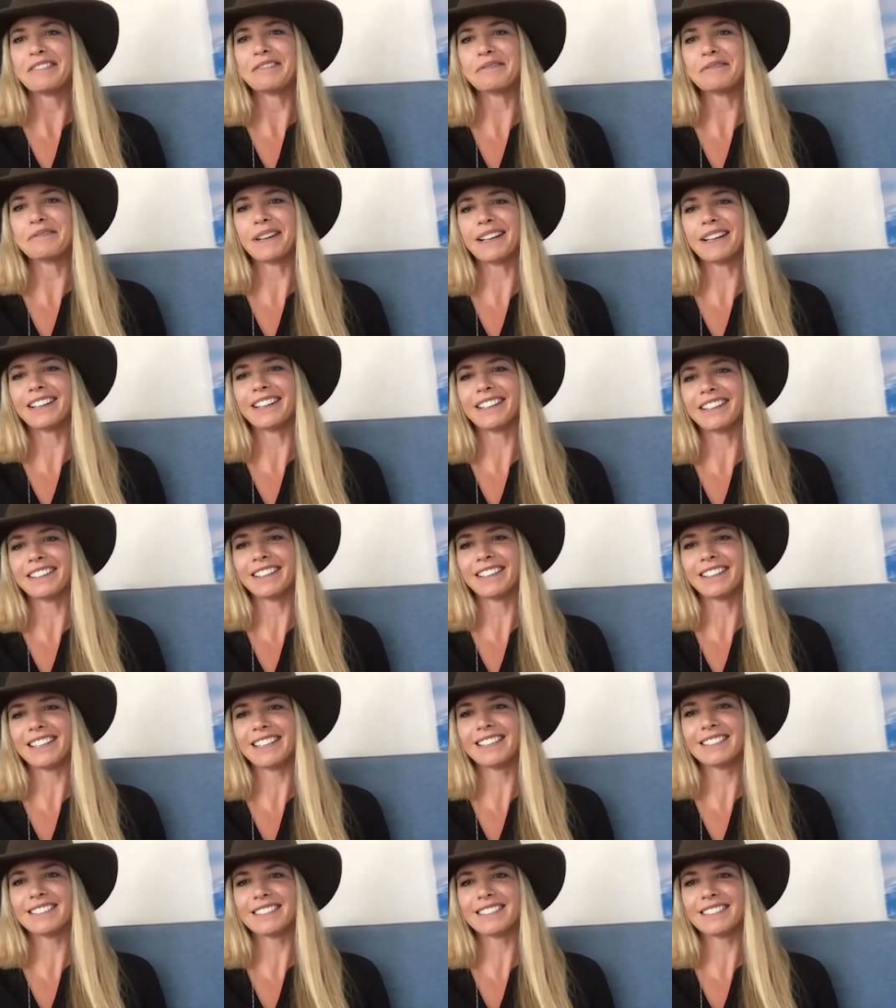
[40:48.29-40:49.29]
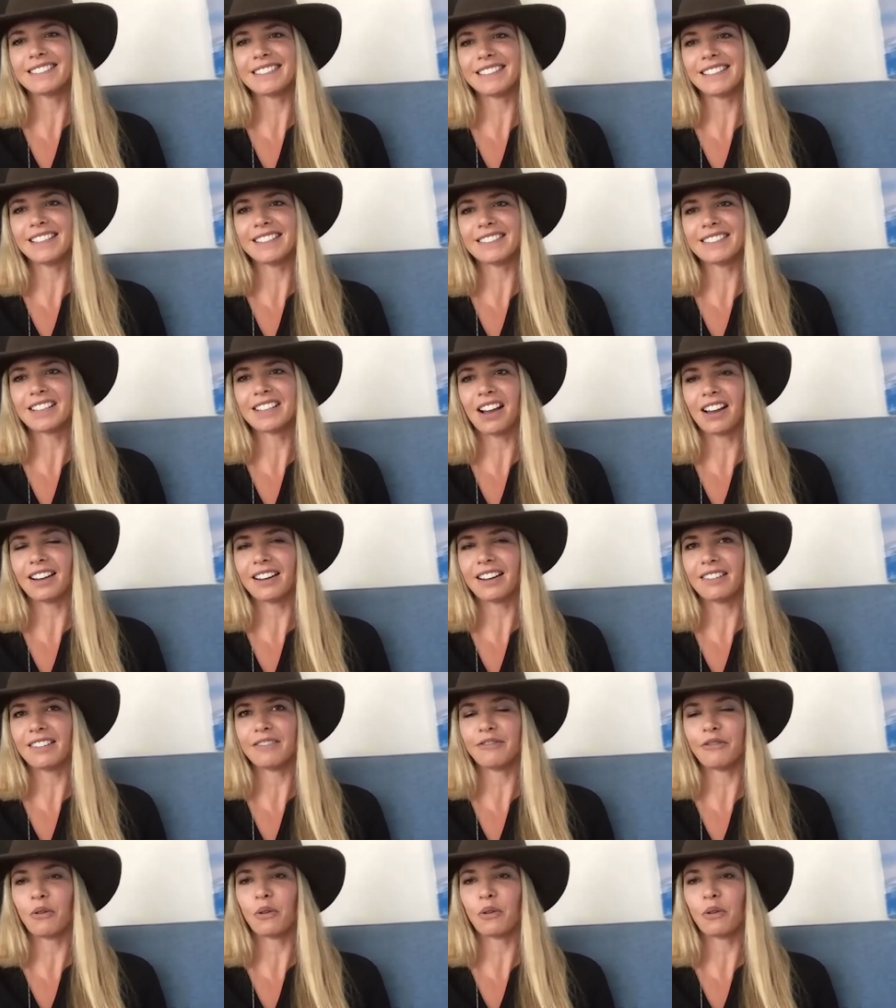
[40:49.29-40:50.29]
where he's
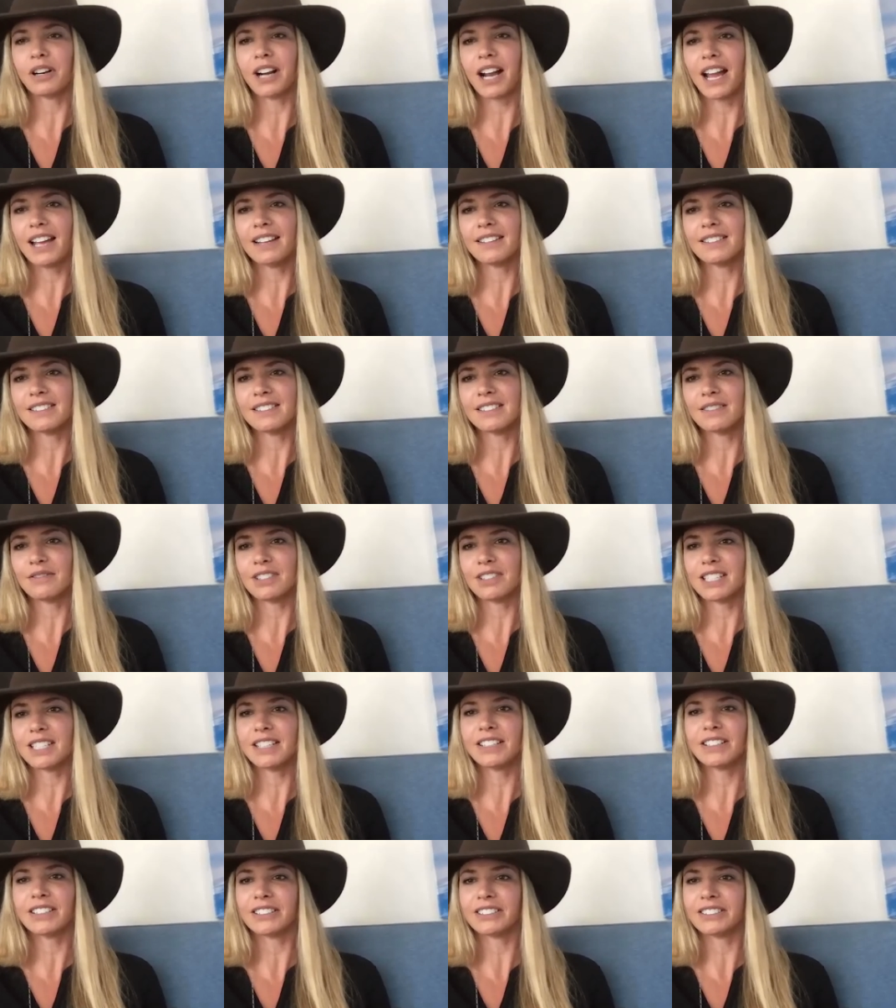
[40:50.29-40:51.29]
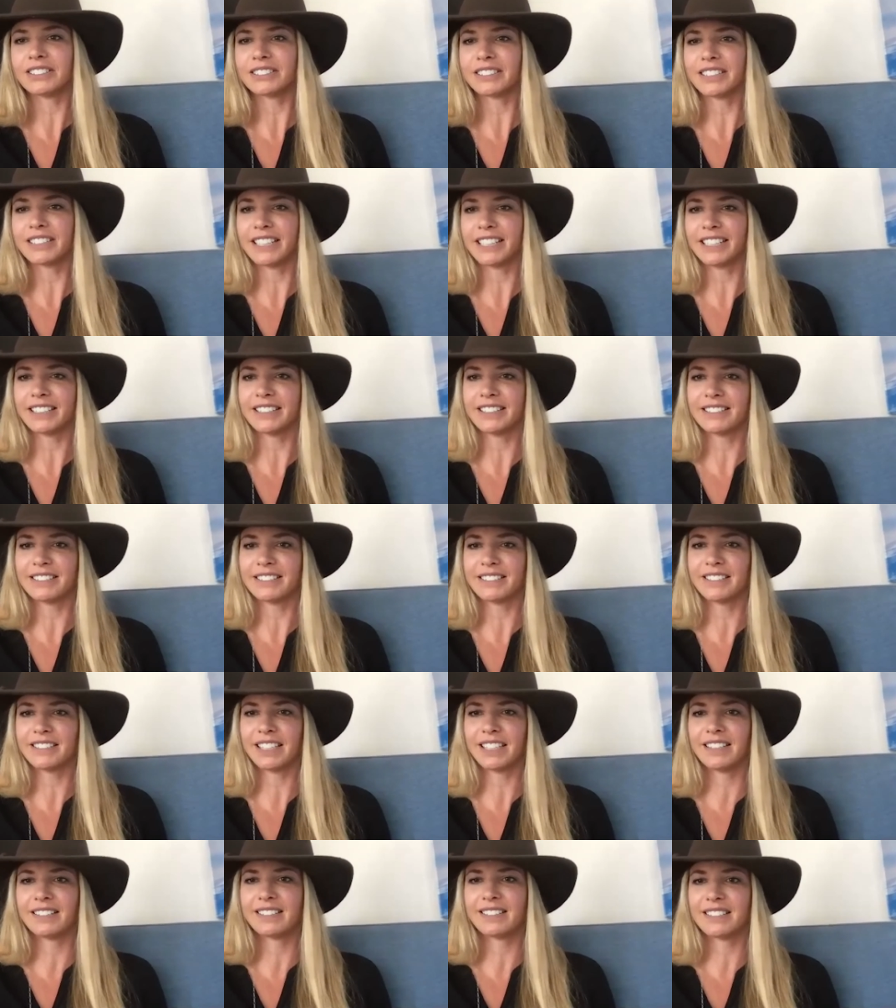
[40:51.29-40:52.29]
got 4 ends of a deal and
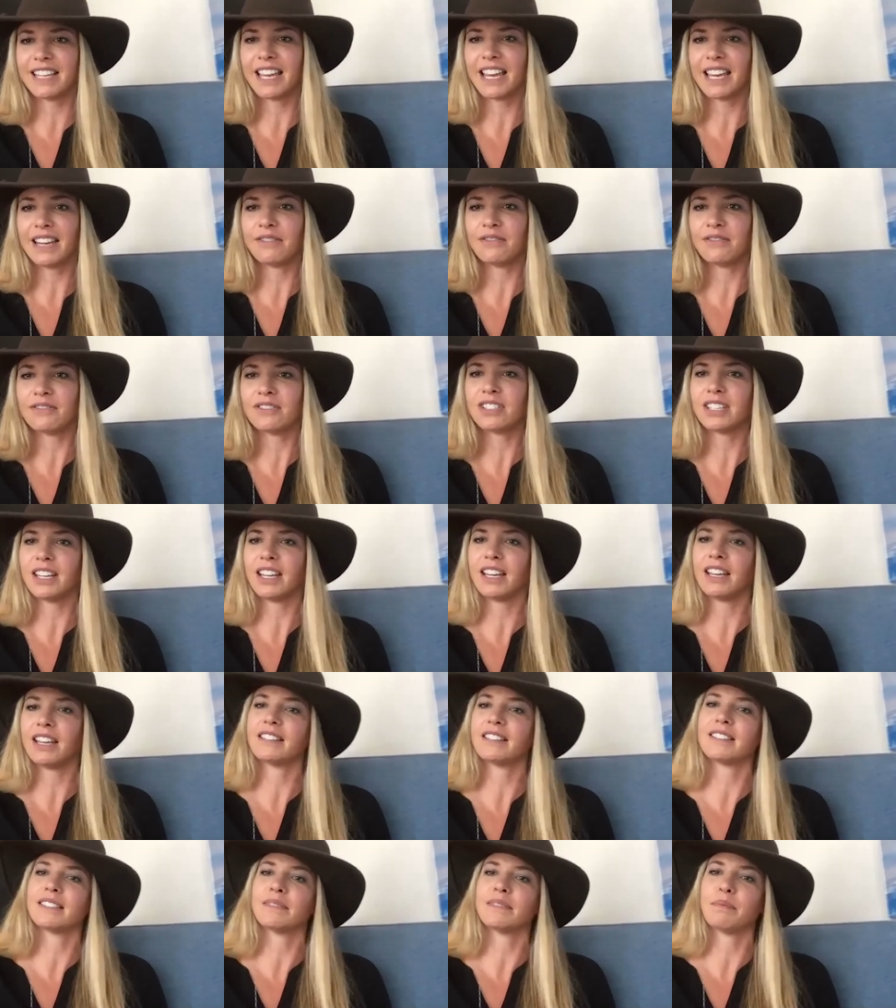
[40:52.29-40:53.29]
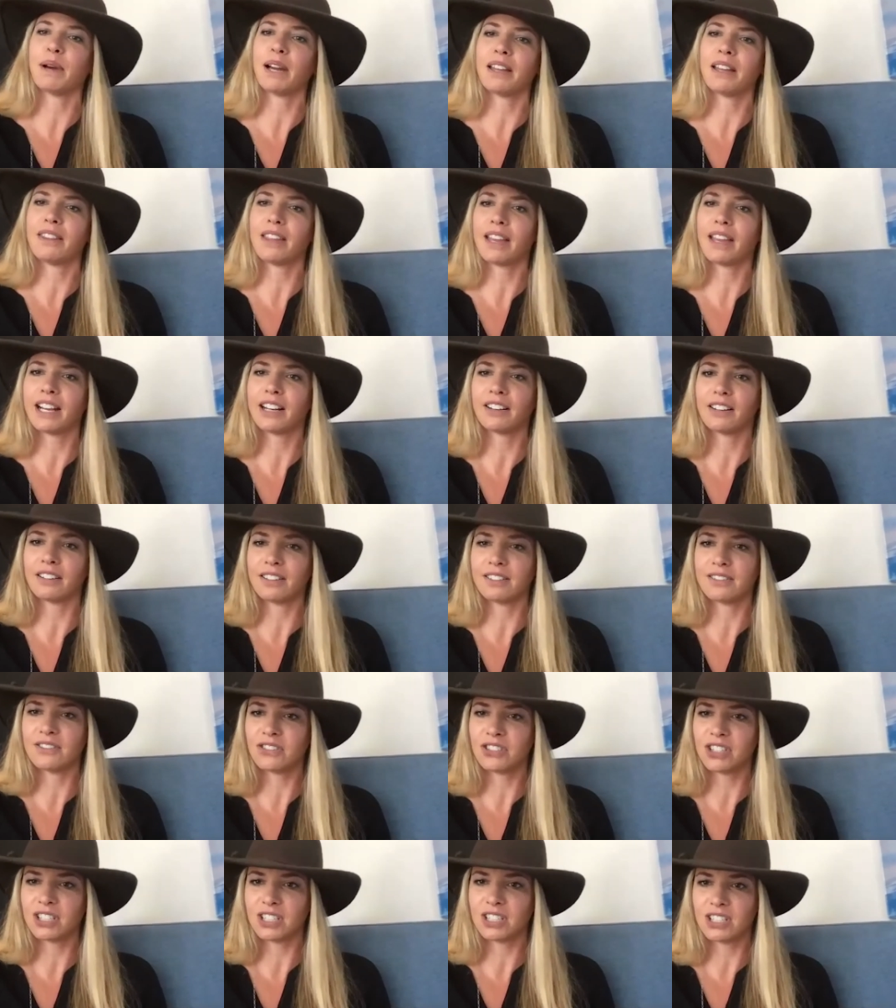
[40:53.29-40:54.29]
he saved it by the hair on
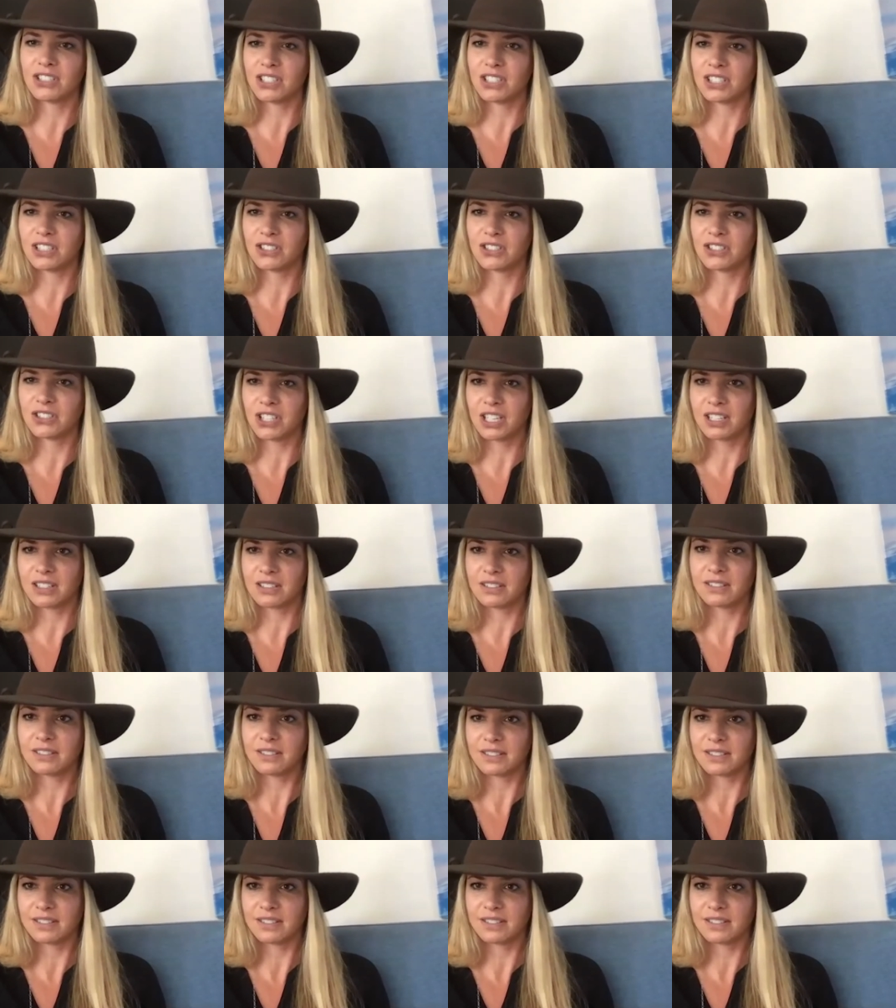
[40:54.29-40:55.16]
his chinny chin chin.